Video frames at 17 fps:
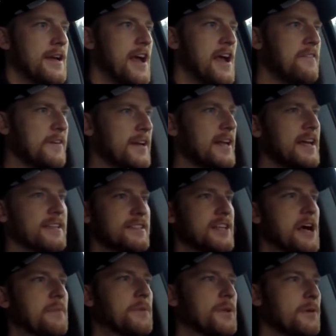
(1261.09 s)
Every day is
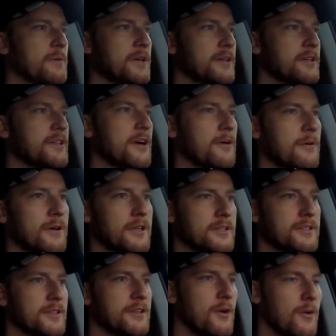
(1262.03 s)
something when you're towing.
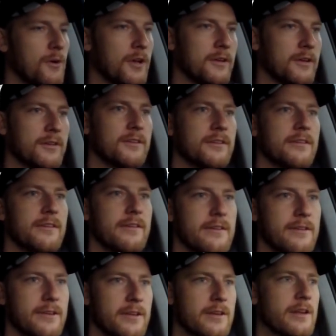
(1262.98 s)
It's annoying.
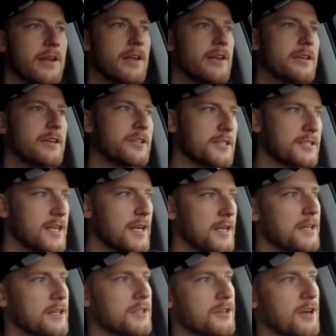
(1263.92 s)
You're just
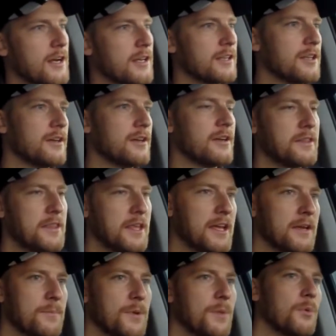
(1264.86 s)
out here trying to do your
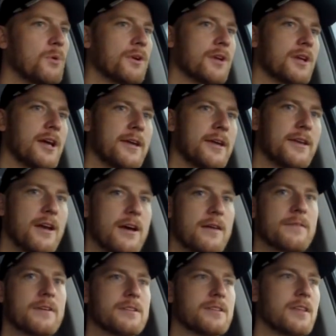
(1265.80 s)
thing and people want to cut you
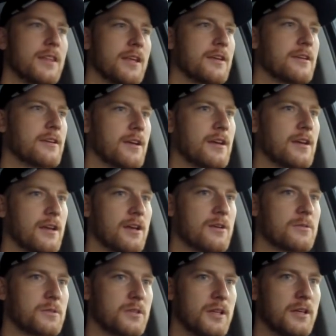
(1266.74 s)
off because they think you're going to
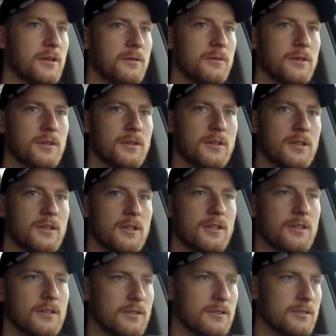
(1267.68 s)
go slow.
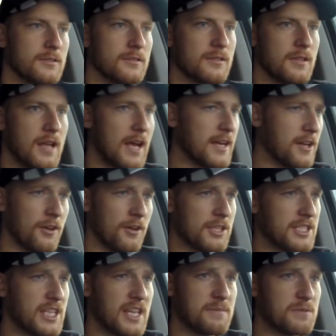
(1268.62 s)
I go
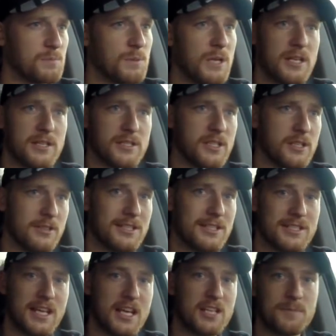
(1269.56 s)
the same speed as you. It
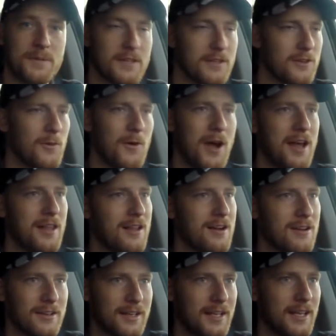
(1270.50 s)
just takes me a little while
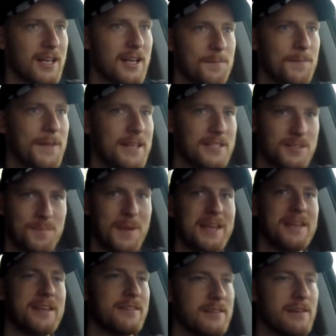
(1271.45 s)
longer to get up that
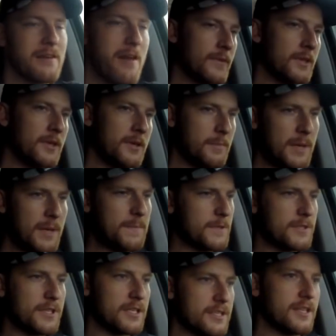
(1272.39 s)
speed.
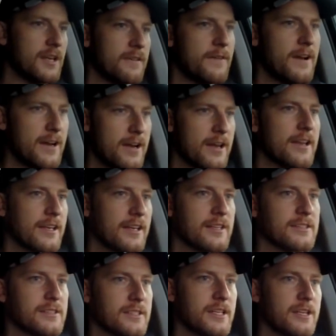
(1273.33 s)
People they're very
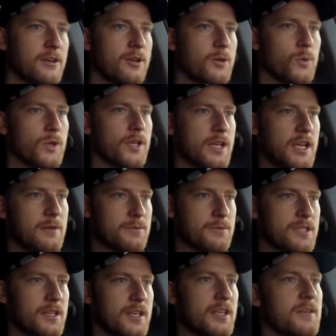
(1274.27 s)
inconsiderate when it
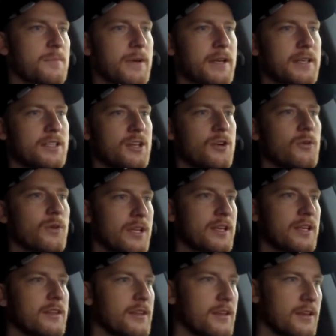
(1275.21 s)
comes to anybody towing
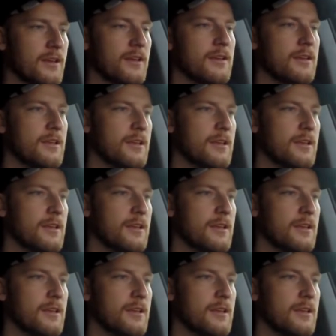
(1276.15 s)
anything.